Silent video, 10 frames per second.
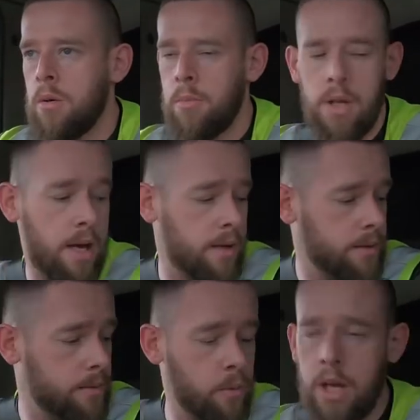But yeah,
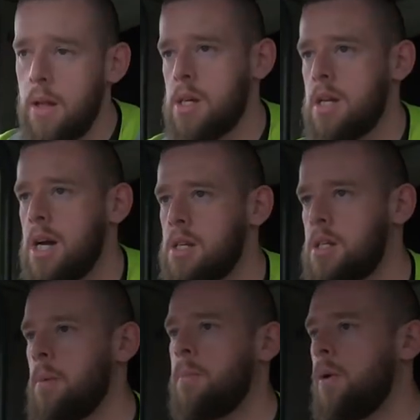we'll keep this nice and
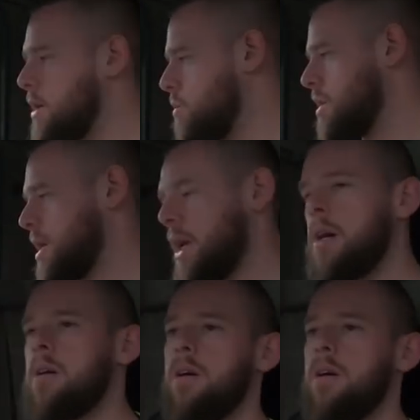simple, this one today.